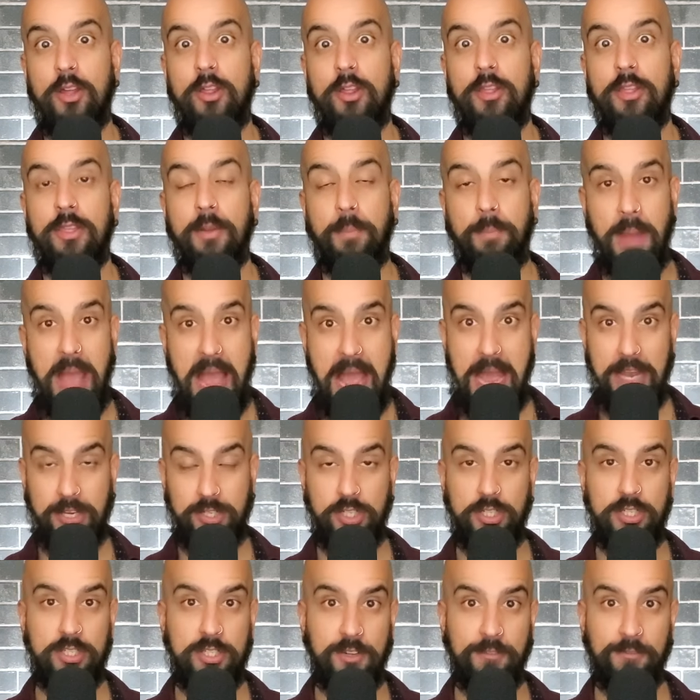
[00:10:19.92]
the
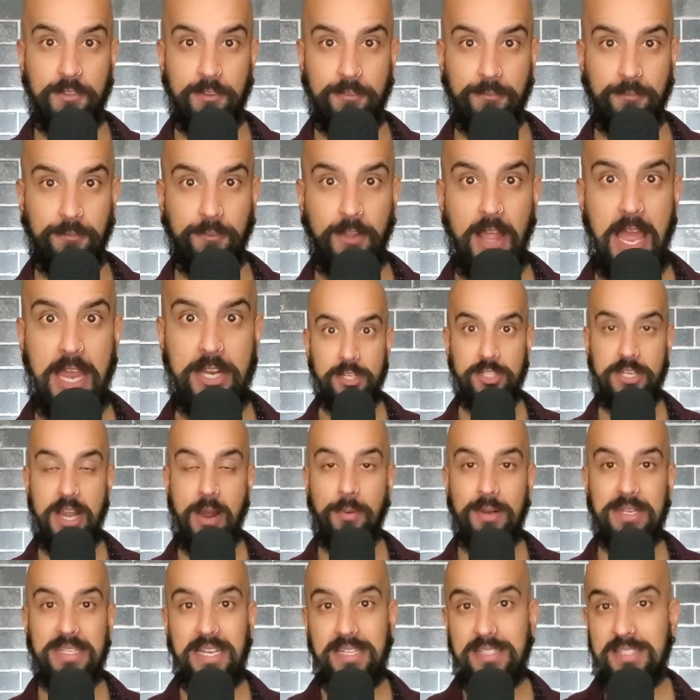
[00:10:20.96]
passions of the flesh. Now,
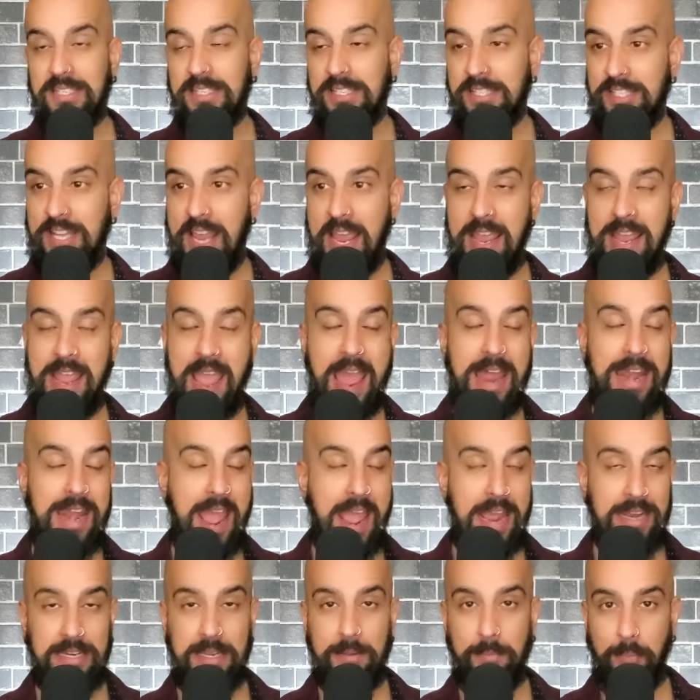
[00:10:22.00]
it doesn't say at
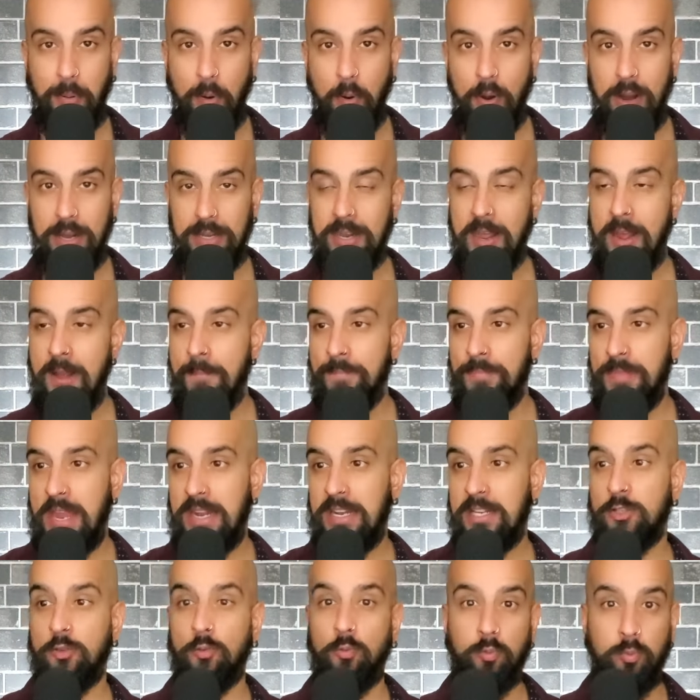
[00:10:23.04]
any point that
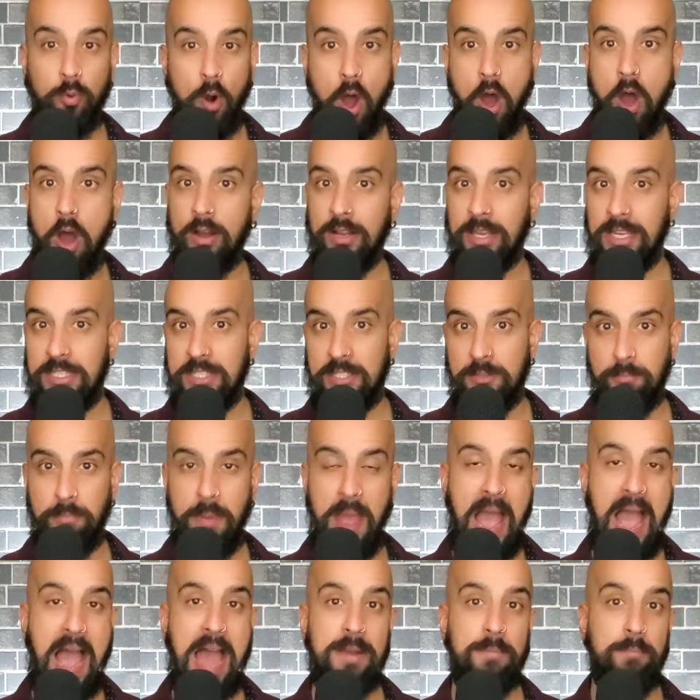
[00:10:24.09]
it's wrong, it's
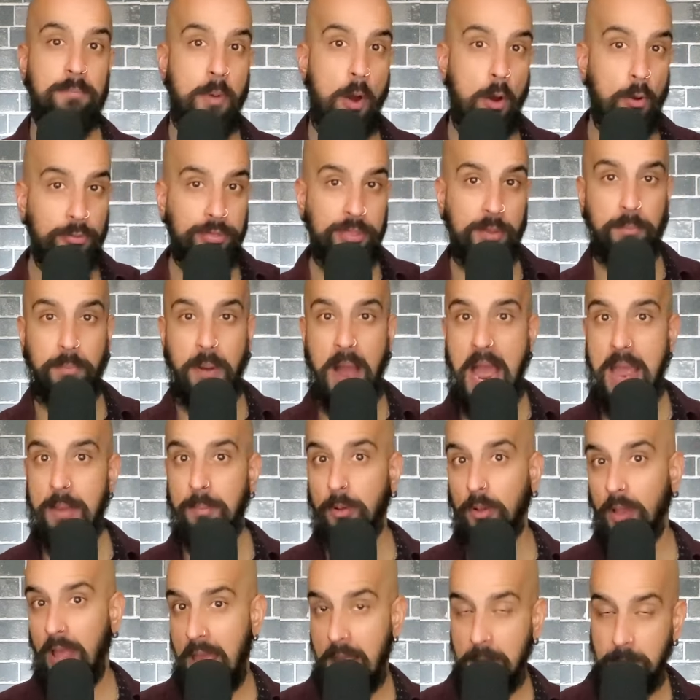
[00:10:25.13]
bad. Both the
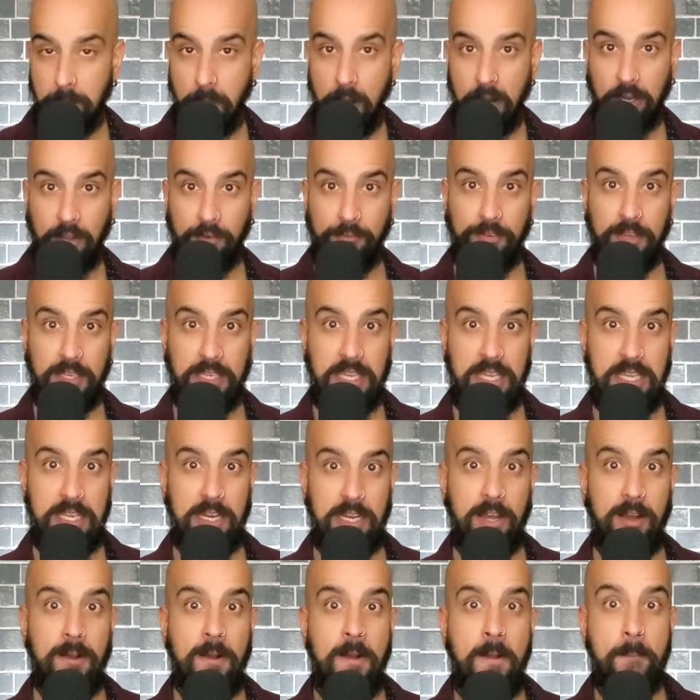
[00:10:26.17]
Bible and Bhagavad
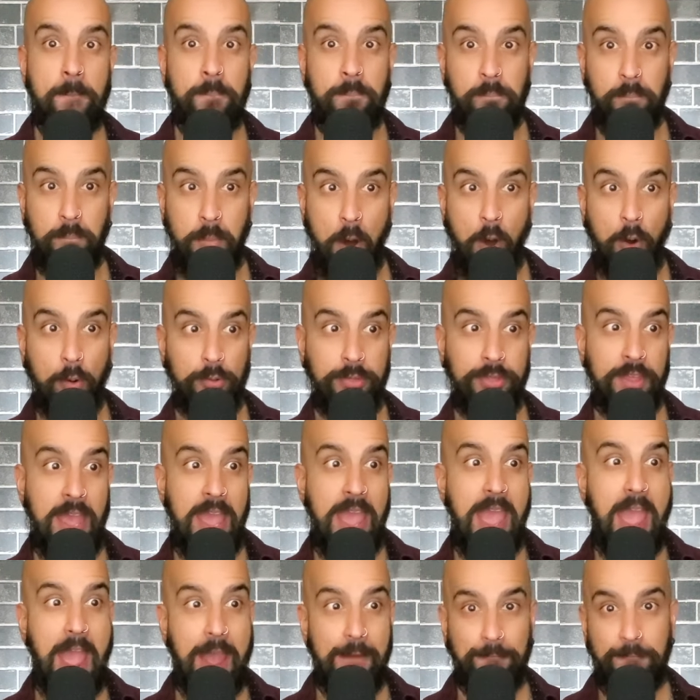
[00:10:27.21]
Gita both
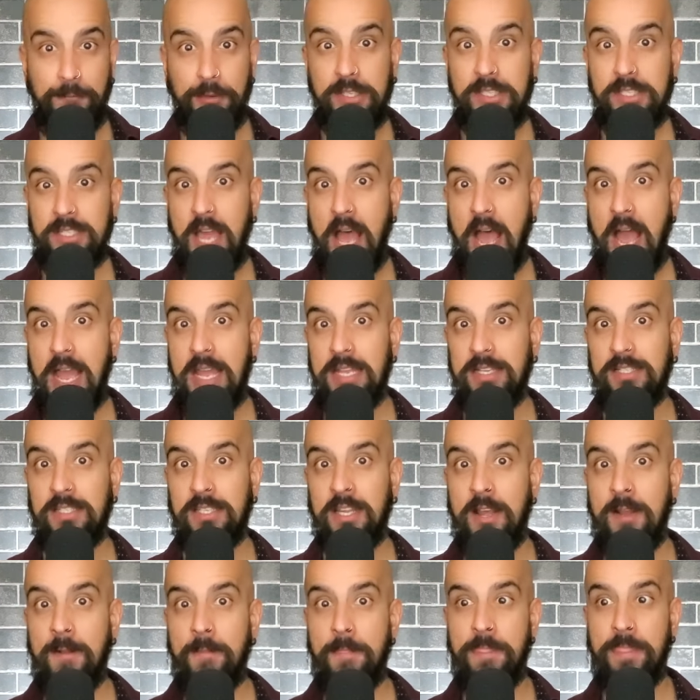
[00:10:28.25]
emphasize
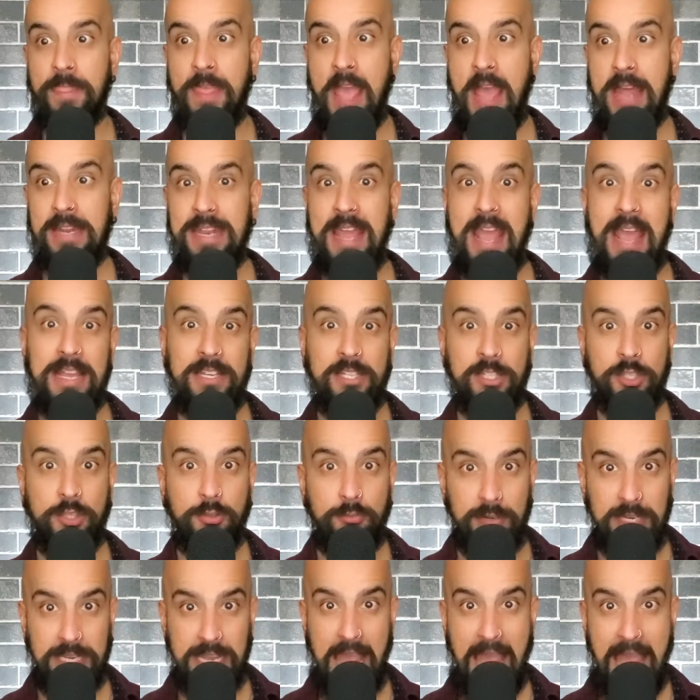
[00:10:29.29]
that
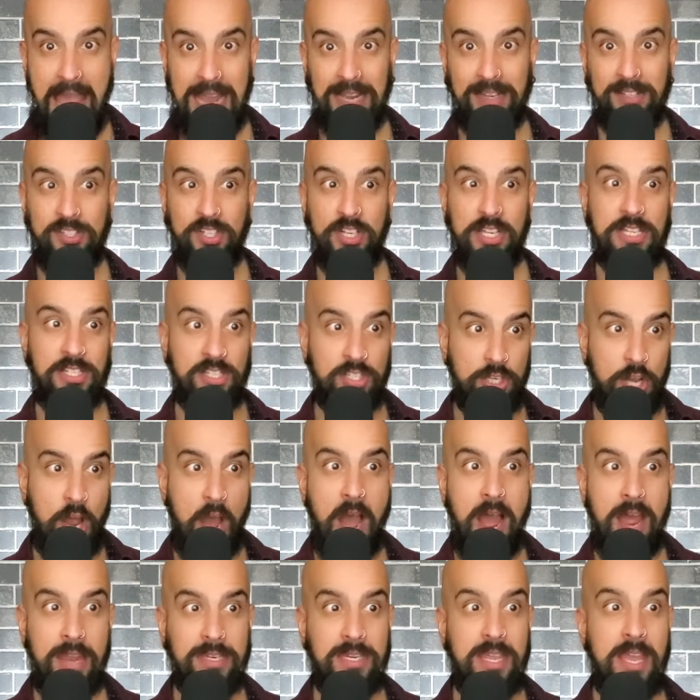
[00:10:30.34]
S3X is
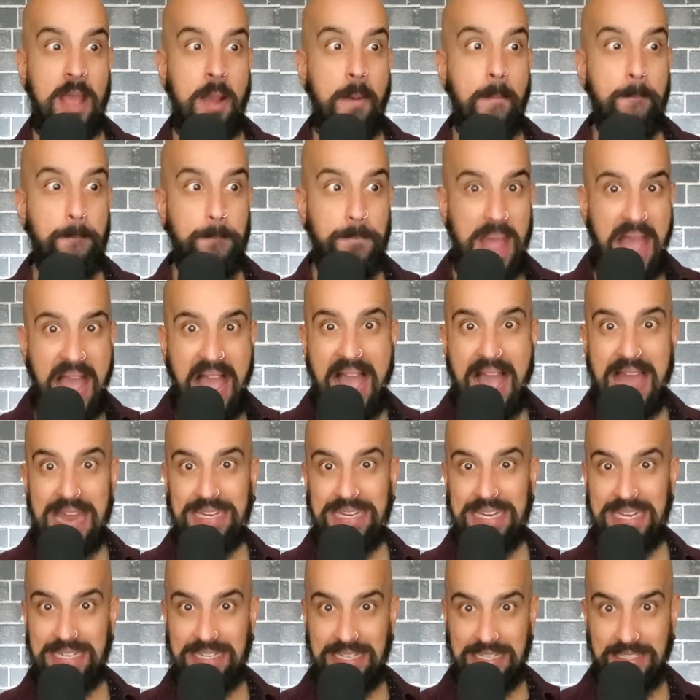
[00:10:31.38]
not bad
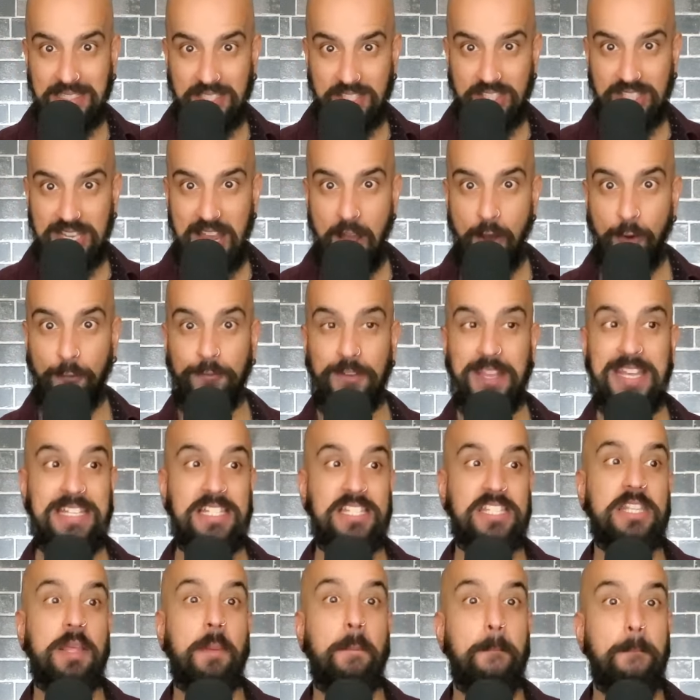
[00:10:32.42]
in itself.
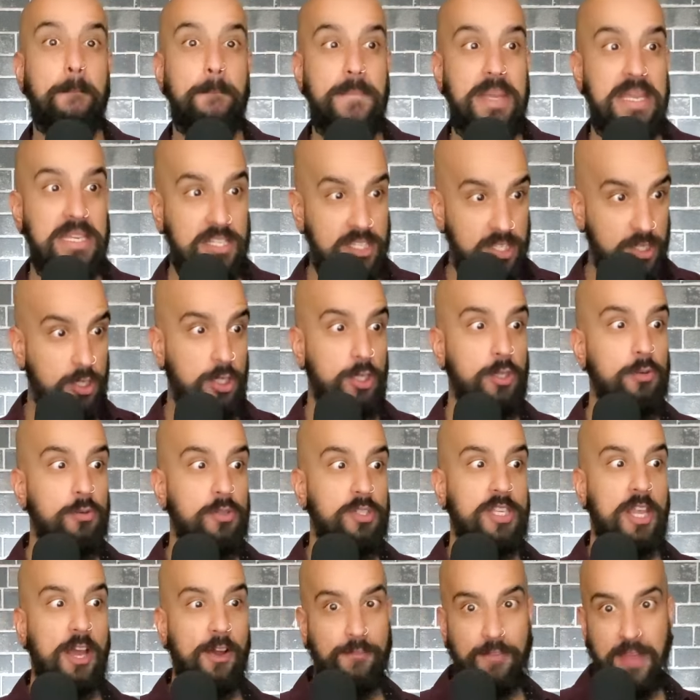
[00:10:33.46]
It's the
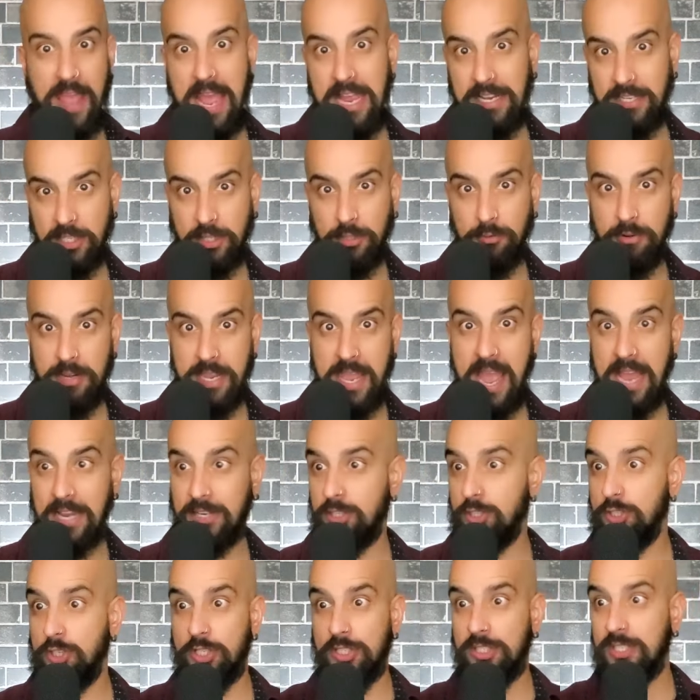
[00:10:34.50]
misuse of
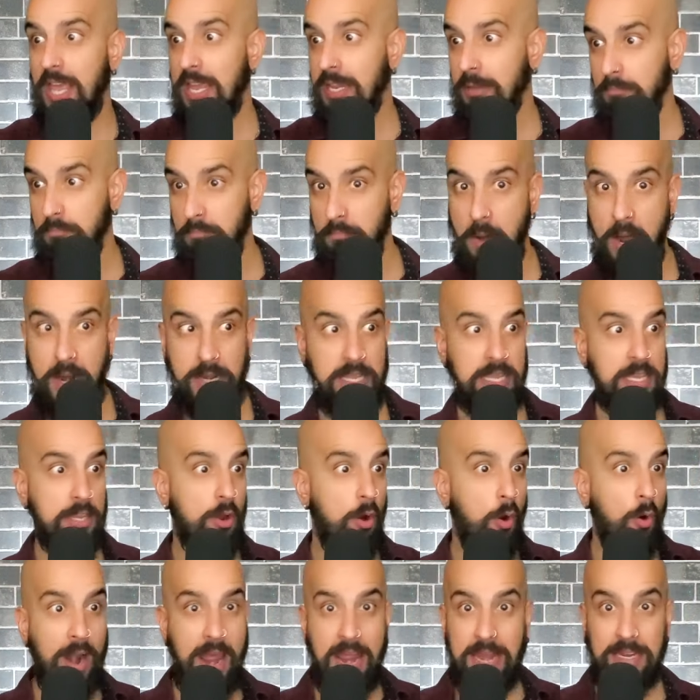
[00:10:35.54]
S3X, just like money
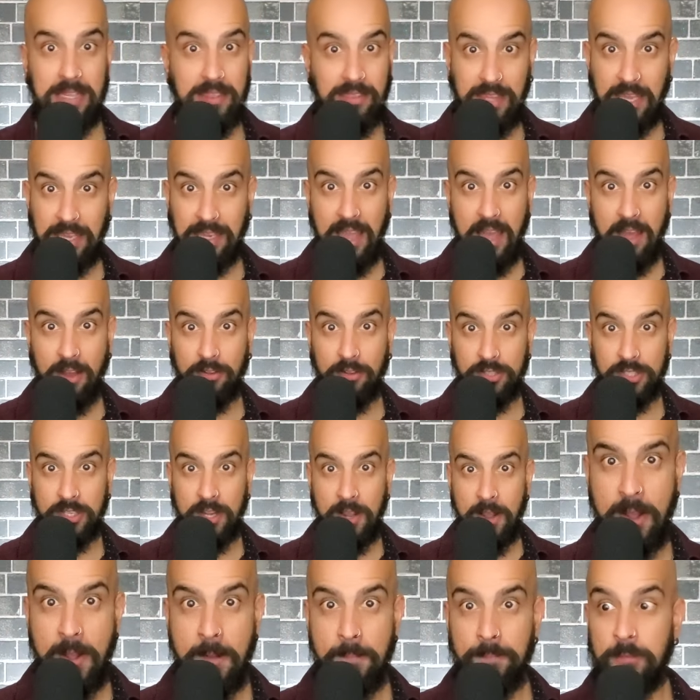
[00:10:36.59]
or anything else.
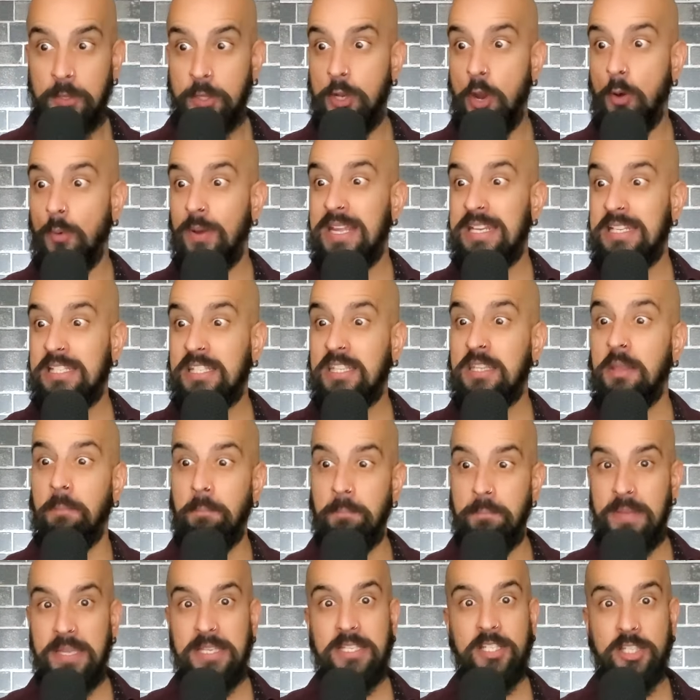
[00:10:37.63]
You know, it's the
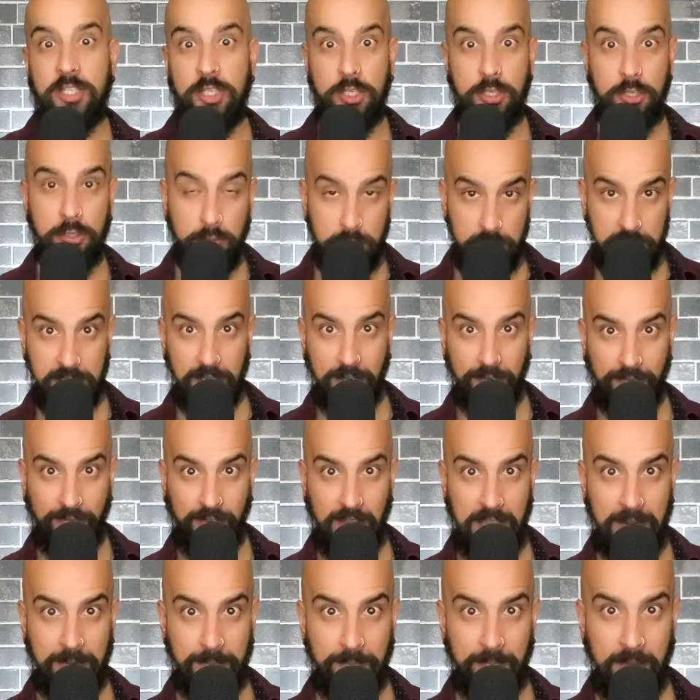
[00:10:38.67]
misuse of
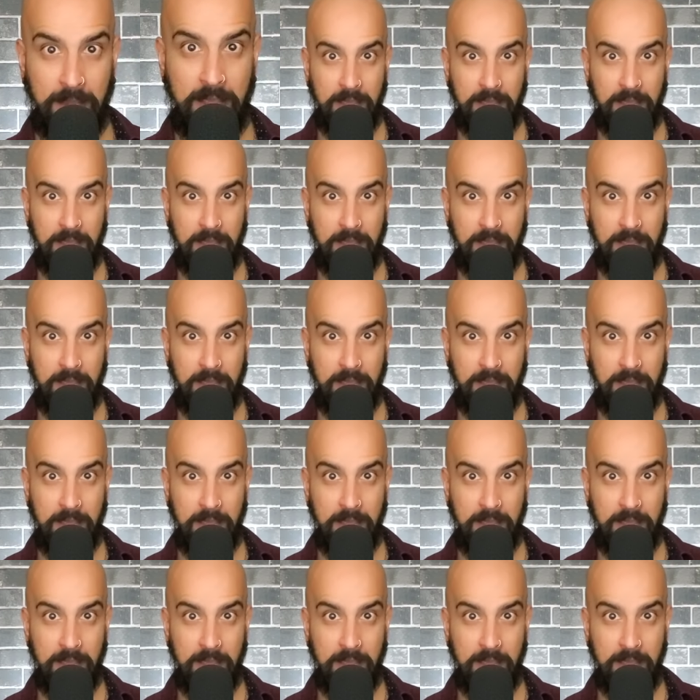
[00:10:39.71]
it.